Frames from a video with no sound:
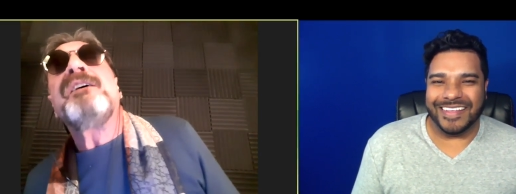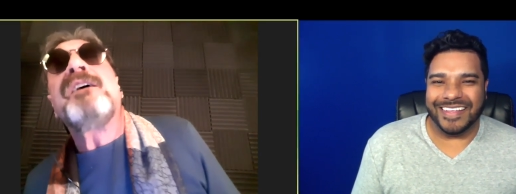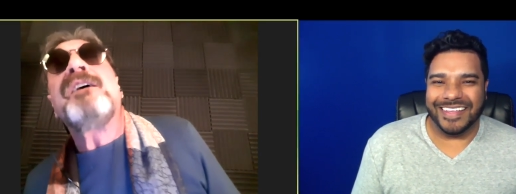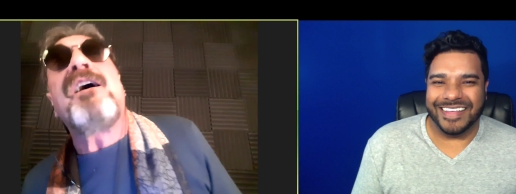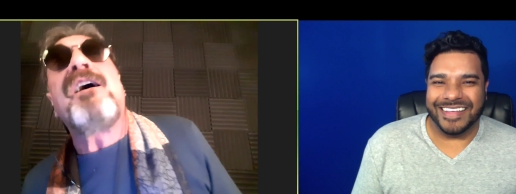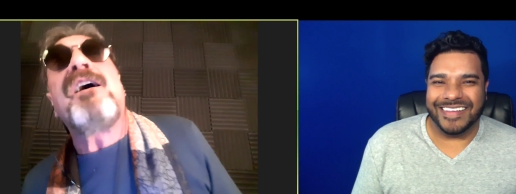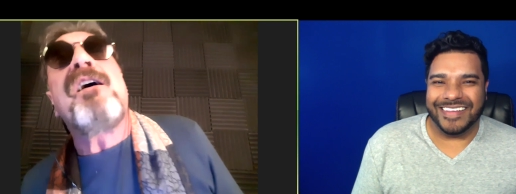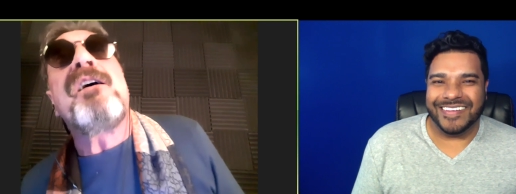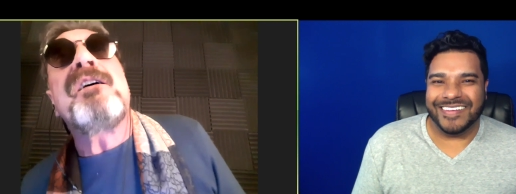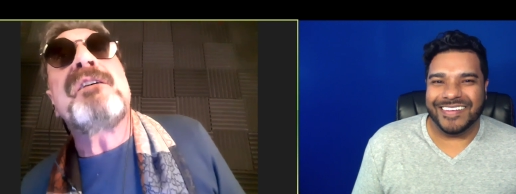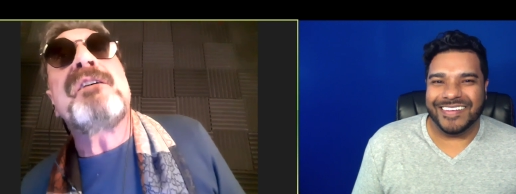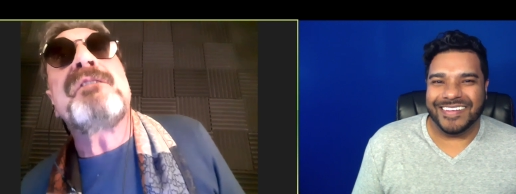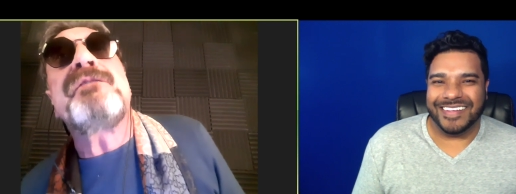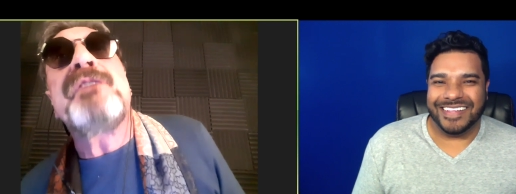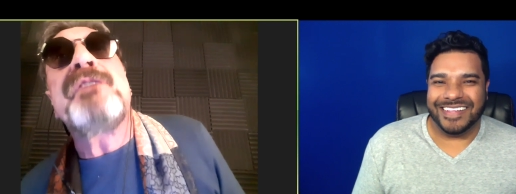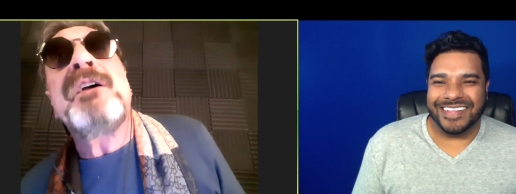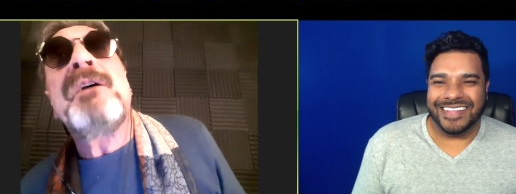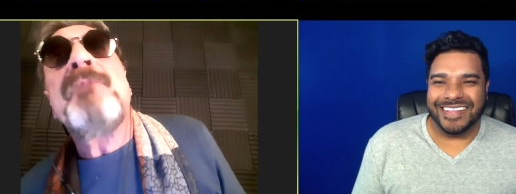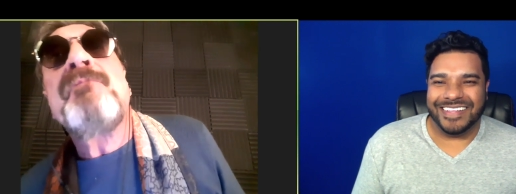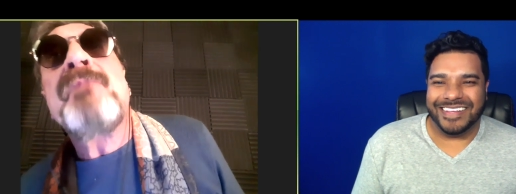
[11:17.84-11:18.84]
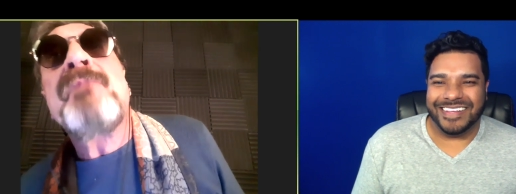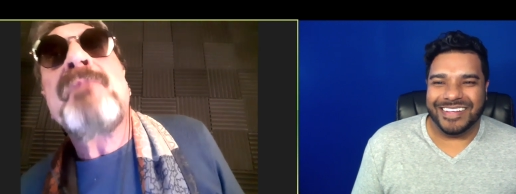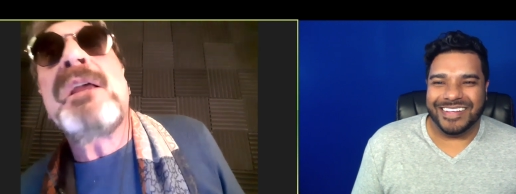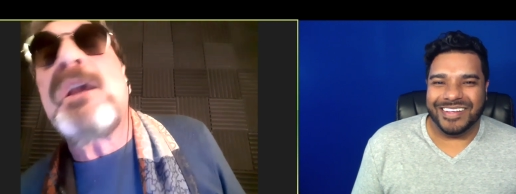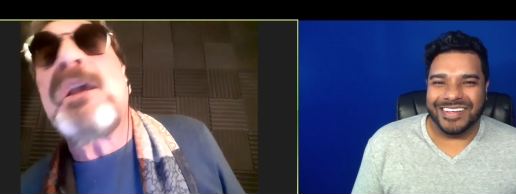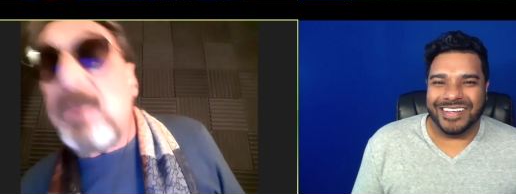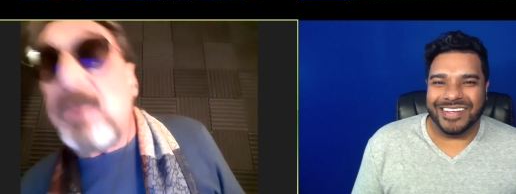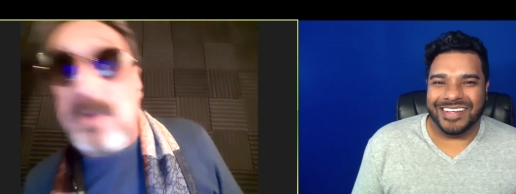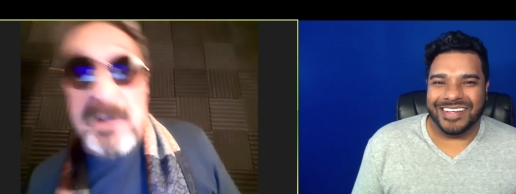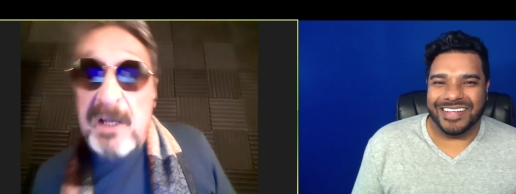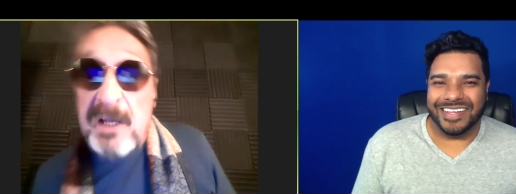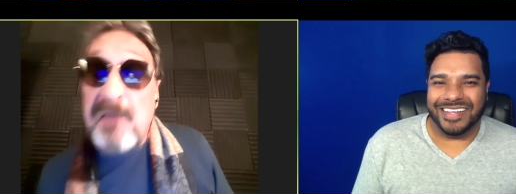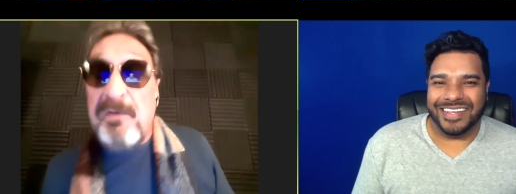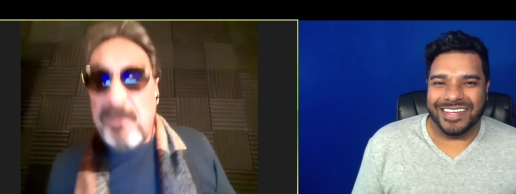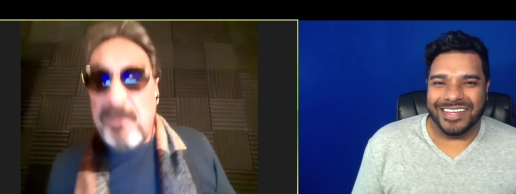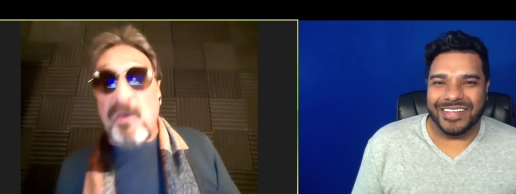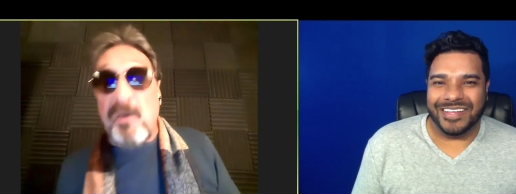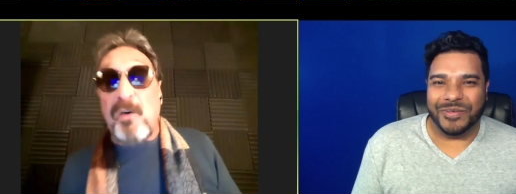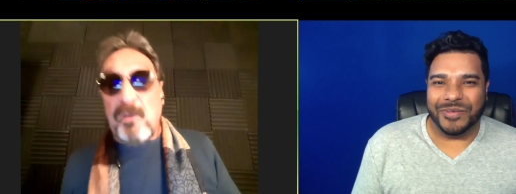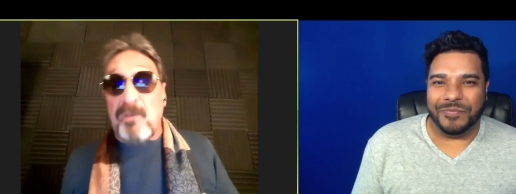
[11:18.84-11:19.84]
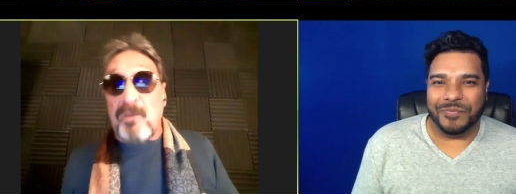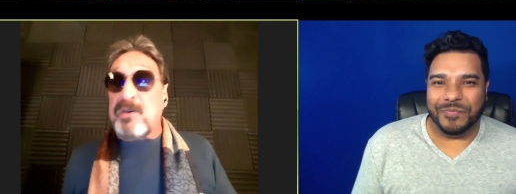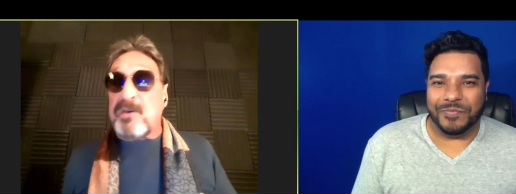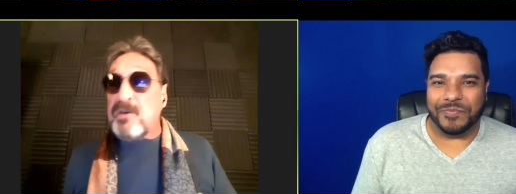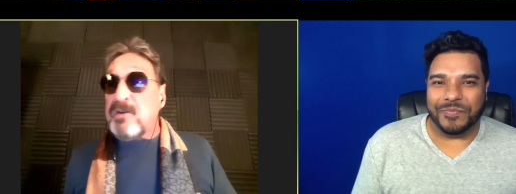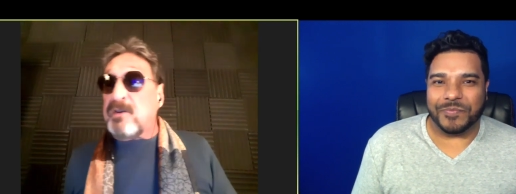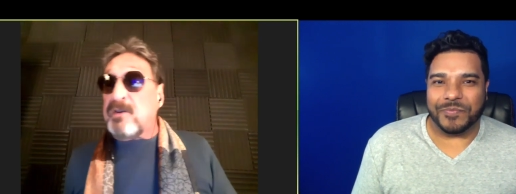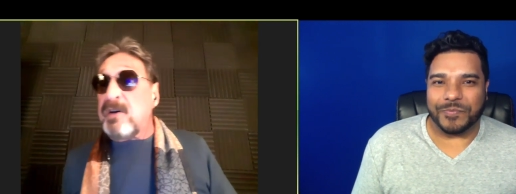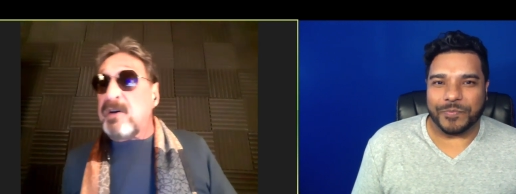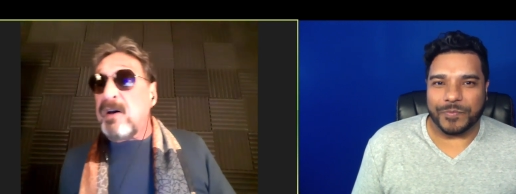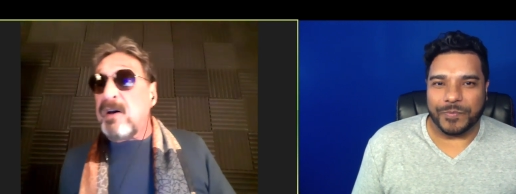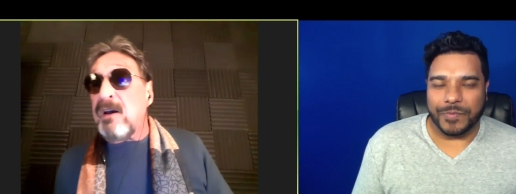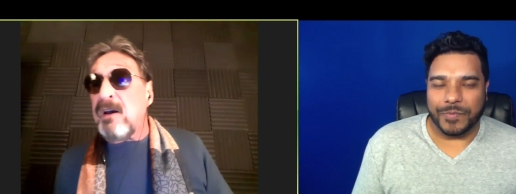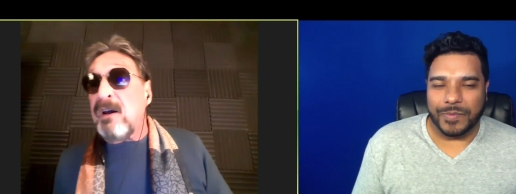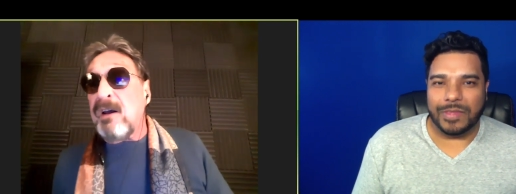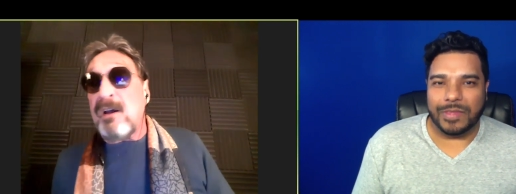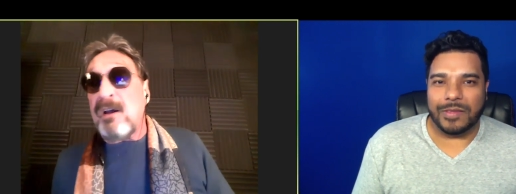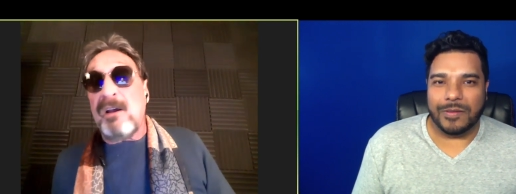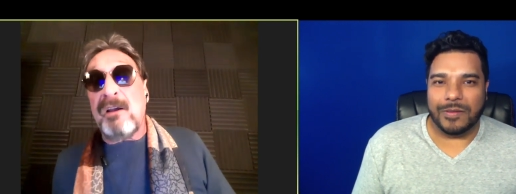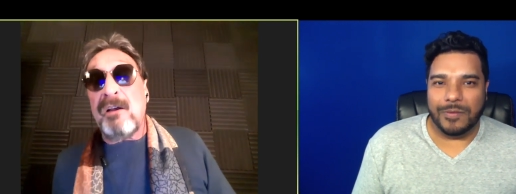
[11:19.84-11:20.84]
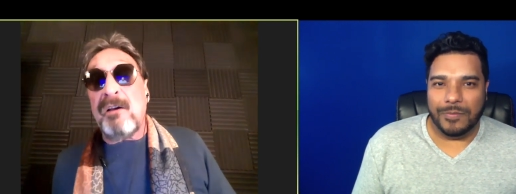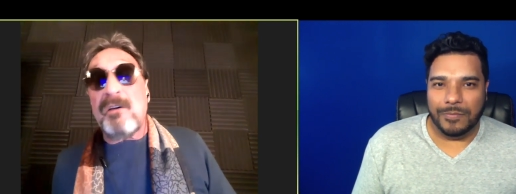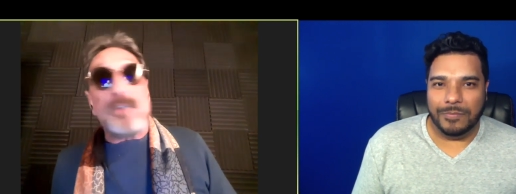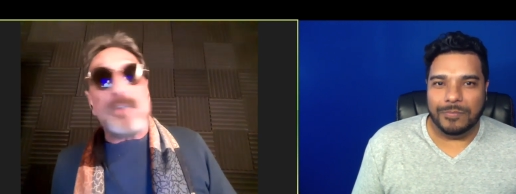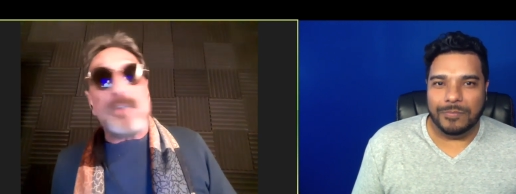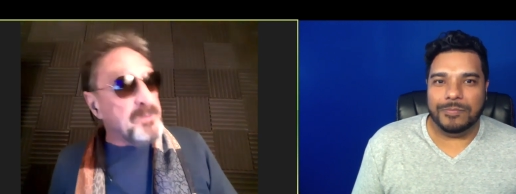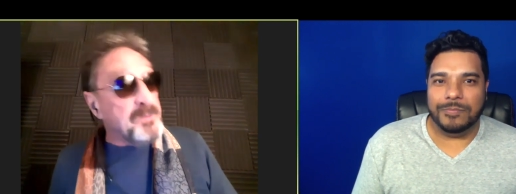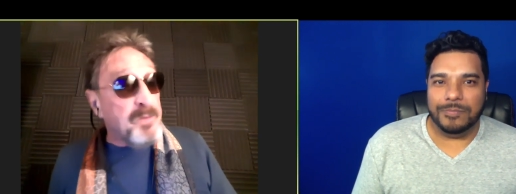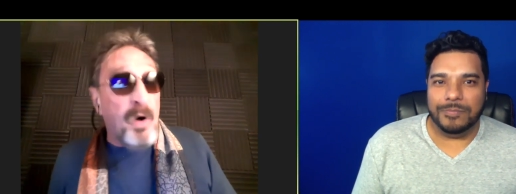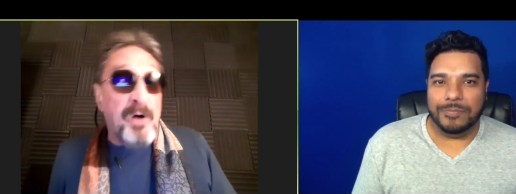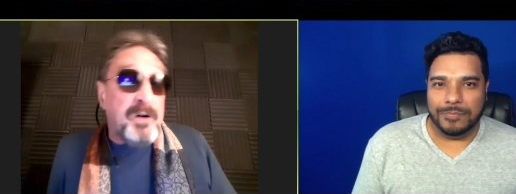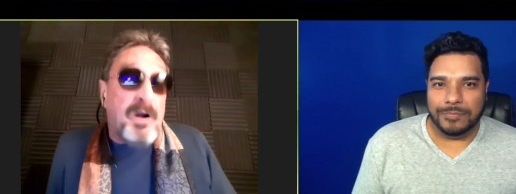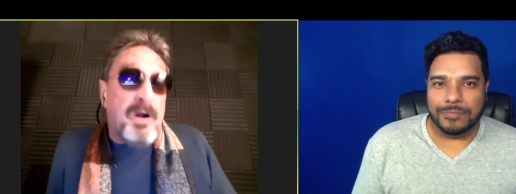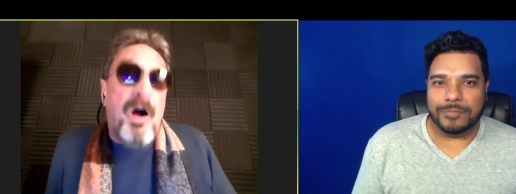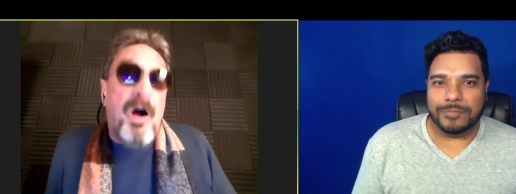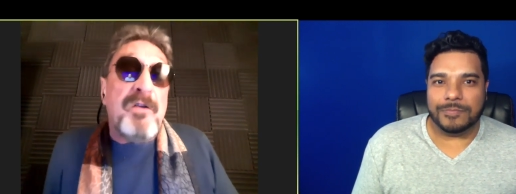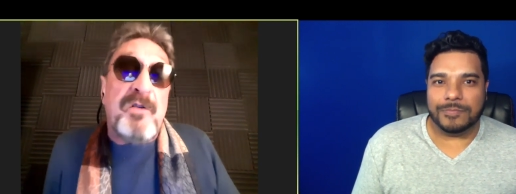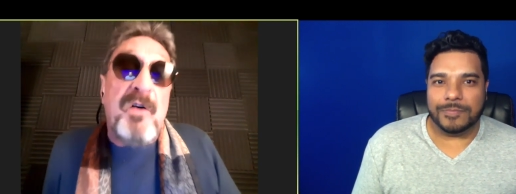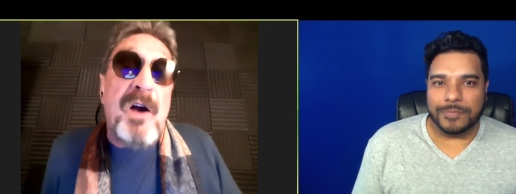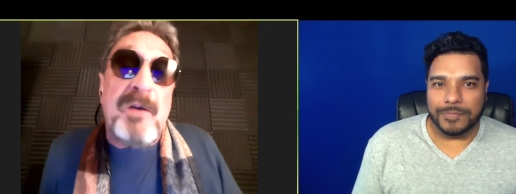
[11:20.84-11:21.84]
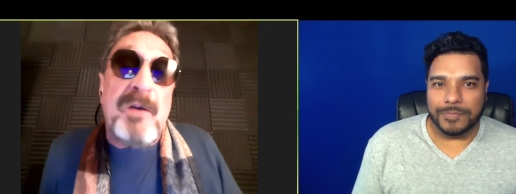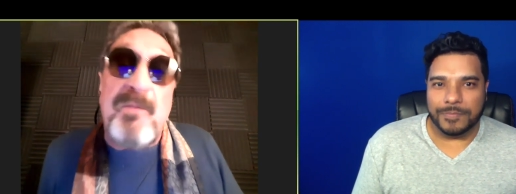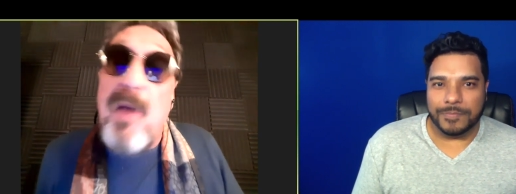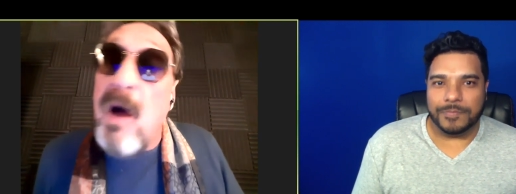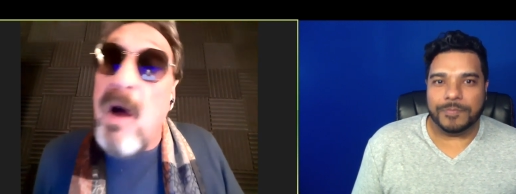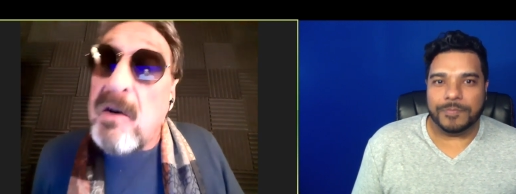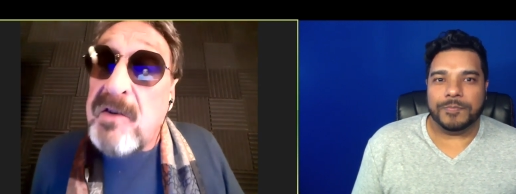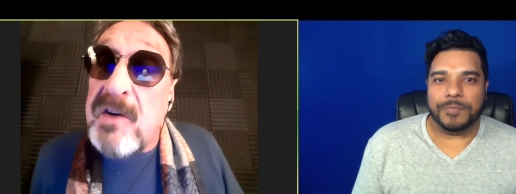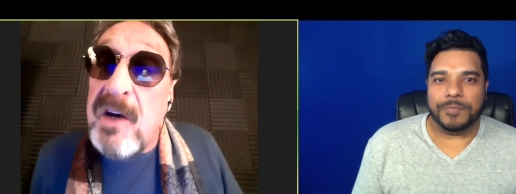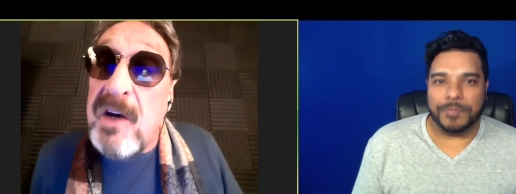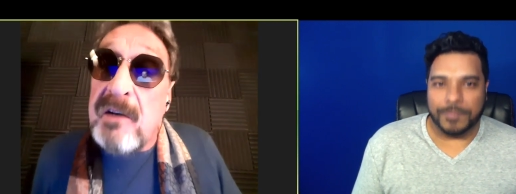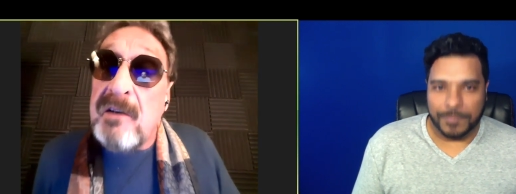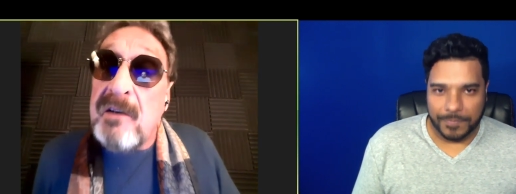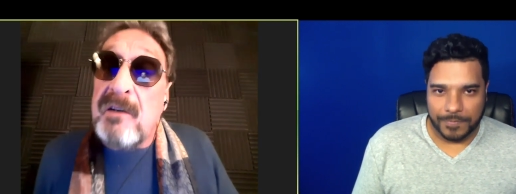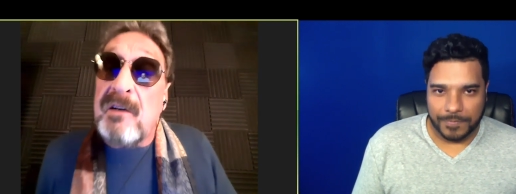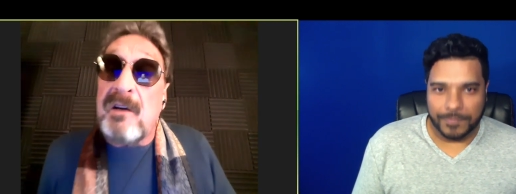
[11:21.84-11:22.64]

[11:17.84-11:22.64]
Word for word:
Speaker 1: uh, it was the first smart contract blockchain,